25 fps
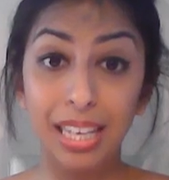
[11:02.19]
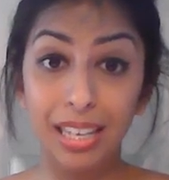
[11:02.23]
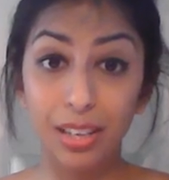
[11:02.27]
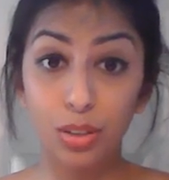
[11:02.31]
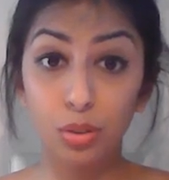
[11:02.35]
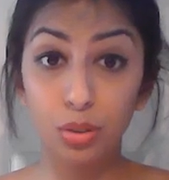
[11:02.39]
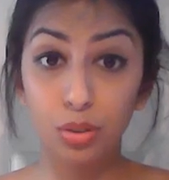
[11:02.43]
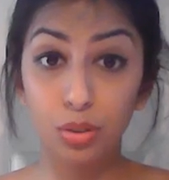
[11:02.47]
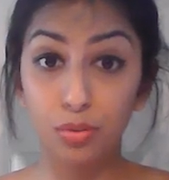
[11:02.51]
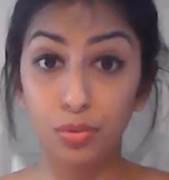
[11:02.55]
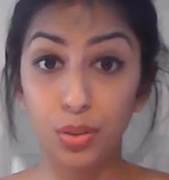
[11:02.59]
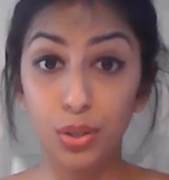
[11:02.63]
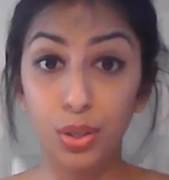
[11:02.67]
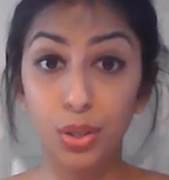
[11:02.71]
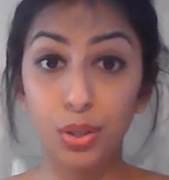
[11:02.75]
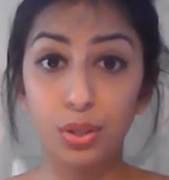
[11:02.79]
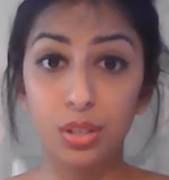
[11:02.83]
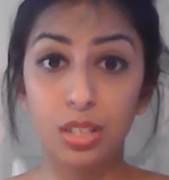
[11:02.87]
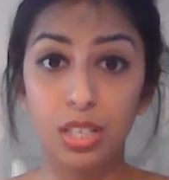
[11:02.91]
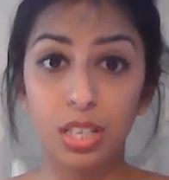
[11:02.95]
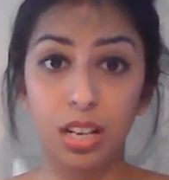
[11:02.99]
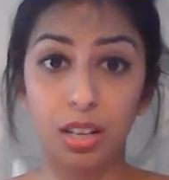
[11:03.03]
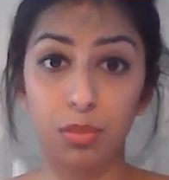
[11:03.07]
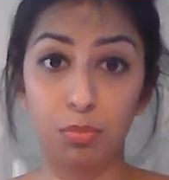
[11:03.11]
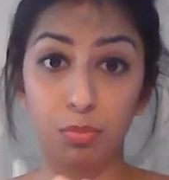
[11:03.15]
peeled
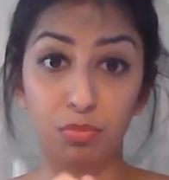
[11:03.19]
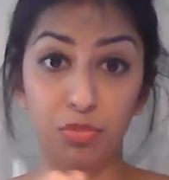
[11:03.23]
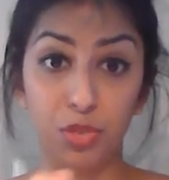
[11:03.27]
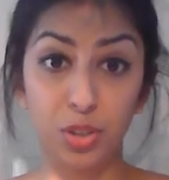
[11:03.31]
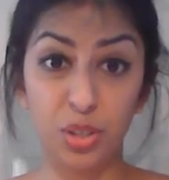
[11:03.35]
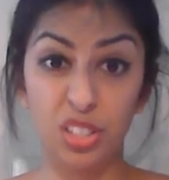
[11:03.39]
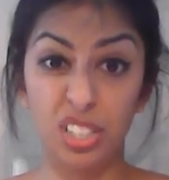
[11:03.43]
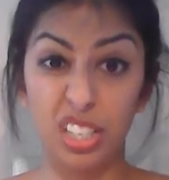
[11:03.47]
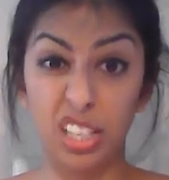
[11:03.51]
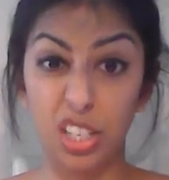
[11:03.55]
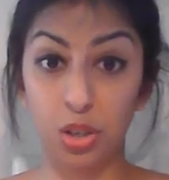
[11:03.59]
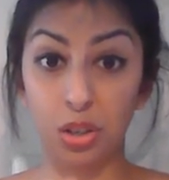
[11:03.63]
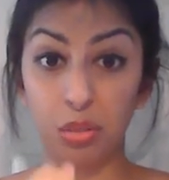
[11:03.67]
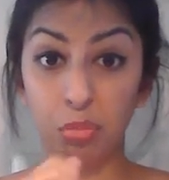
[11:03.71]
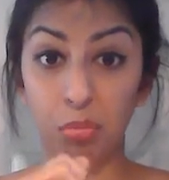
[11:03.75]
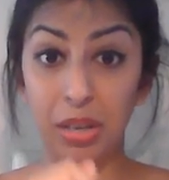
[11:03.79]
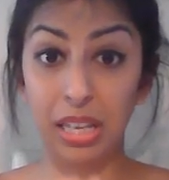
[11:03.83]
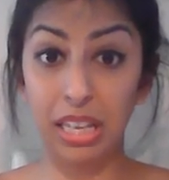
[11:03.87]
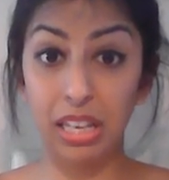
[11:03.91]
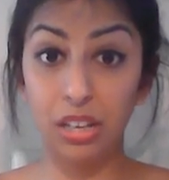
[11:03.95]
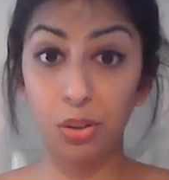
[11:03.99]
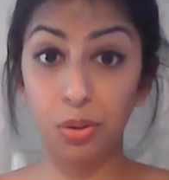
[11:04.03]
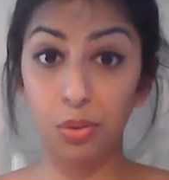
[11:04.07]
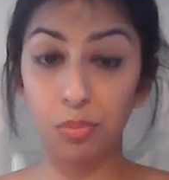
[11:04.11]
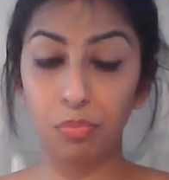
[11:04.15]
fruit, fruits that you can
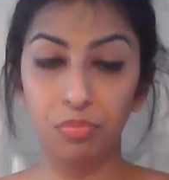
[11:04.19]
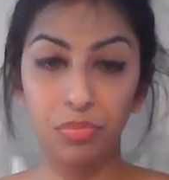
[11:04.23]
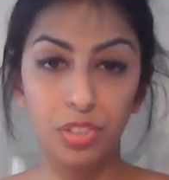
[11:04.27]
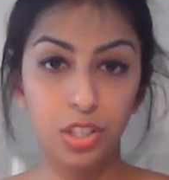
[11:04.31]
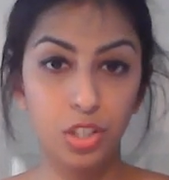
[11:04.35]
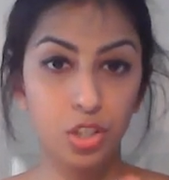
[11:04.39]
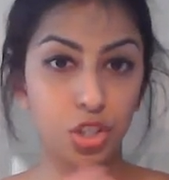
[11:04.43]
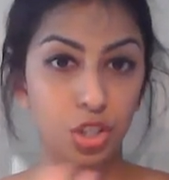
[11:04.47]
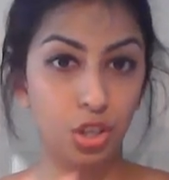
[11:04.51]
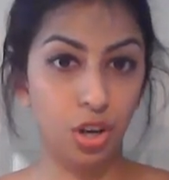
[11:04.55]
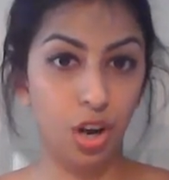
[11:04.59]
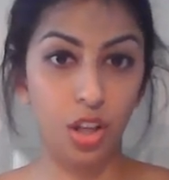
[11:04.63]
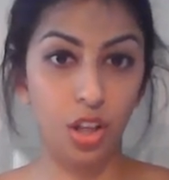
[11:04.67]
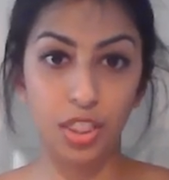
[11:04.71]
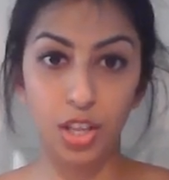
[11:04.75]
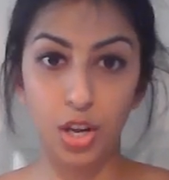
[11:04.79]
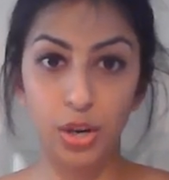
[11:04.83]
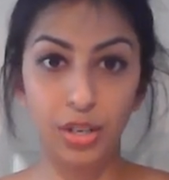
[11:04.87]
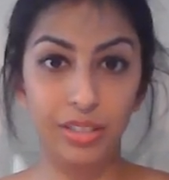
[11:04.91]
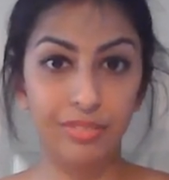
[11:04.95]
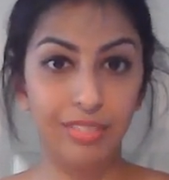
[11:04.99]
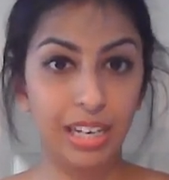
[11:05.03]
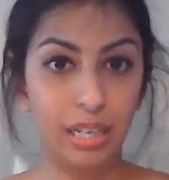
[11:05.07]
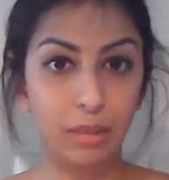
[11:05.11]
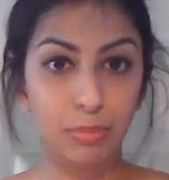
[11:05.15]
peel, are the
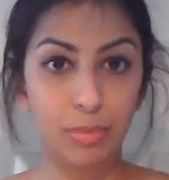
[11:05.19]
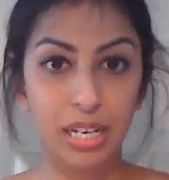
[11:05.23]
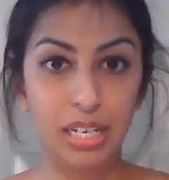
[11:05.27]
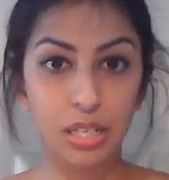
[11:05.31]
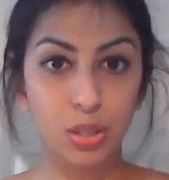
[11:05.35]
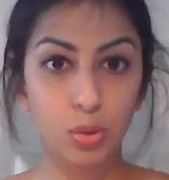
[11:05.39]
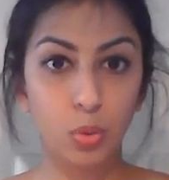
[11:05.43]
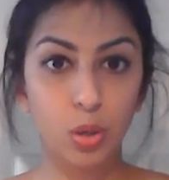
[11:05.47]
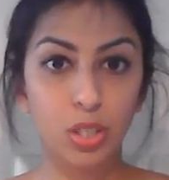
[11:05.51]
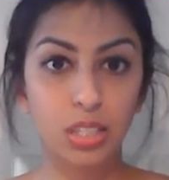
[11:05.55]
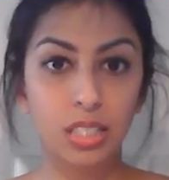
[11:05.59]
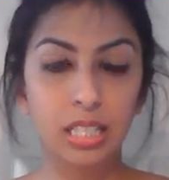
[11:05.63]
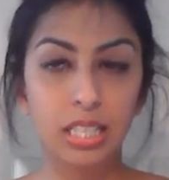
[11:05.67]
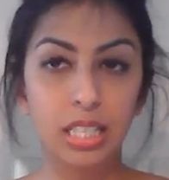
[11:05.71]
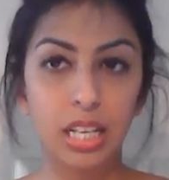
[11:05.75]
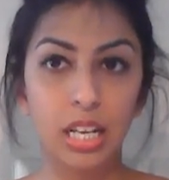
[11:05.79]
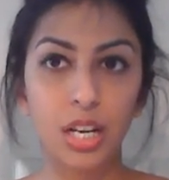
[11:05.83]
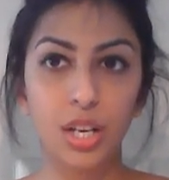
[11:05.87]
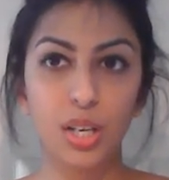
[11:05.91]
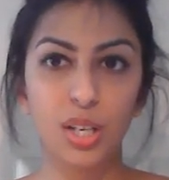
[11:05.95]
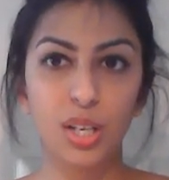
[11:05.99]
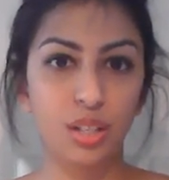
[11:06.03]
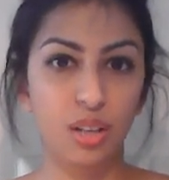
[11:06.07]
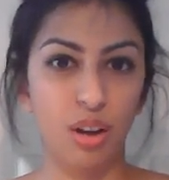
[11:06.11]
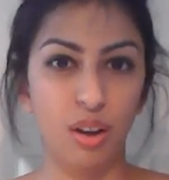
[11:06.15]
only recommended ones.
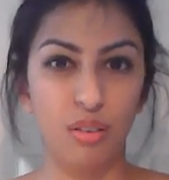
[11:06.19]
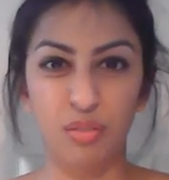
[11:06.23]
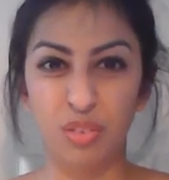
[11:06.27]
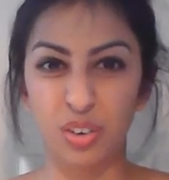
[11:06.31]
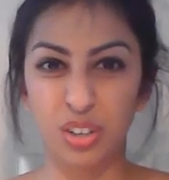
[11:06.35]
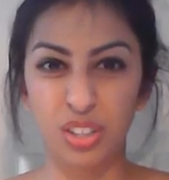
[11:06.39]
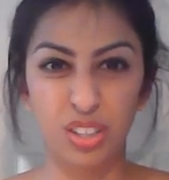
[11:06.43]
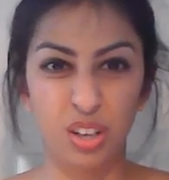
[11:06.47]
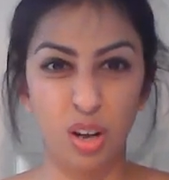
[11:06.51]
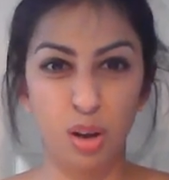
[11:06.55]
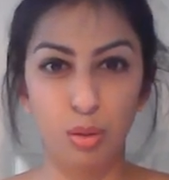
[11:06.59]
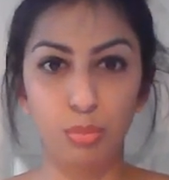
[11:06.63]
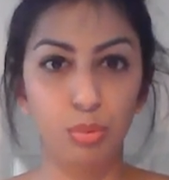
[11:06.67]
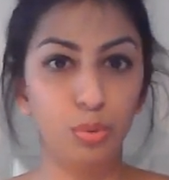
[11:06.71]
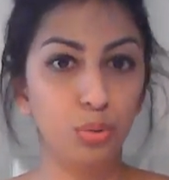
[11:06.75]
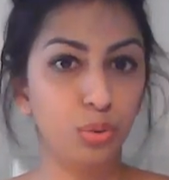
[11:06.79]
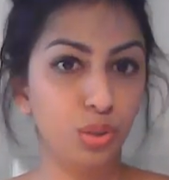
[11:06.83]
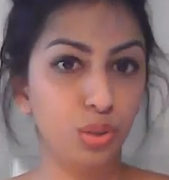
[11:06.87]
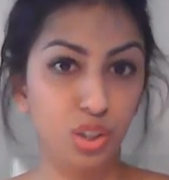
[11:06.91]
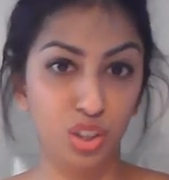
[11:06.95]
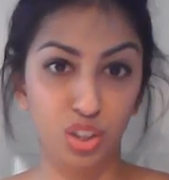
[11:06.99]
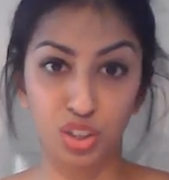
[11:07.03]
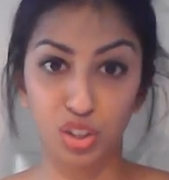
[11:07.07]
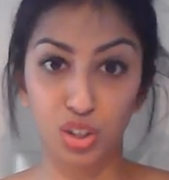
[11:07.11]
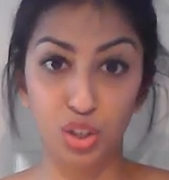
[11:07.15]
So for example,
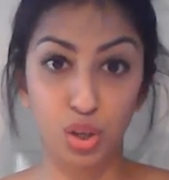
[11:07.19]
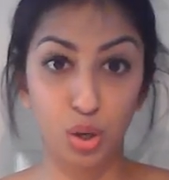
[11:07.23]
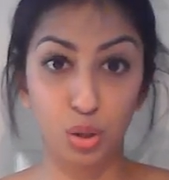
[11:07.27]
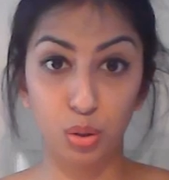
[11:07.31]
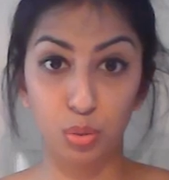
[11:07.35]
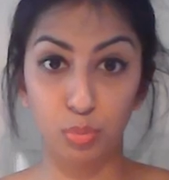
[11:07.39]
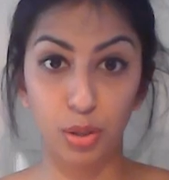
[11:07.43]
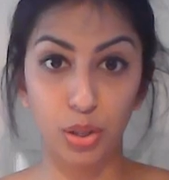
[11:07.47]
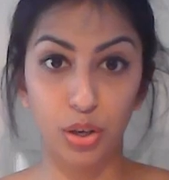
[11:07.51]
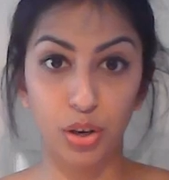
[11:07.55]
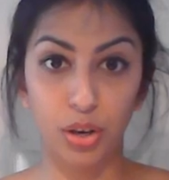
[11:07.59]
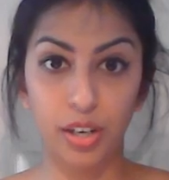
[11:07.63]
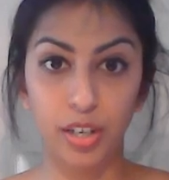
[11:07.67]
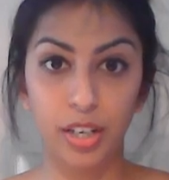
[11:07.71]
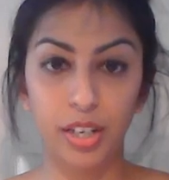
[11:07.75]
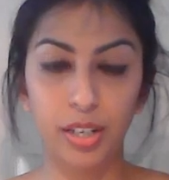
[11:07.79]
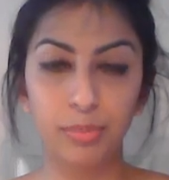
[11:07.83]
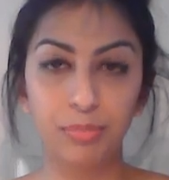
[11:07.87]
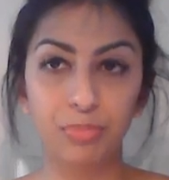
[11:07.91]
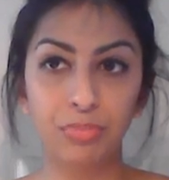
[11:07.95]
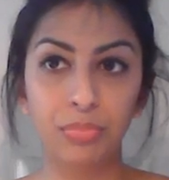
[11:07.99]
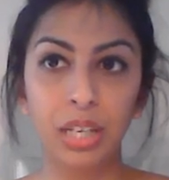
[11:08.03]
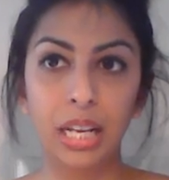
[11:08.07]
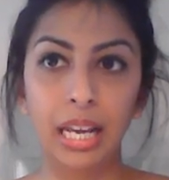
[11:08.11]
your good old banana.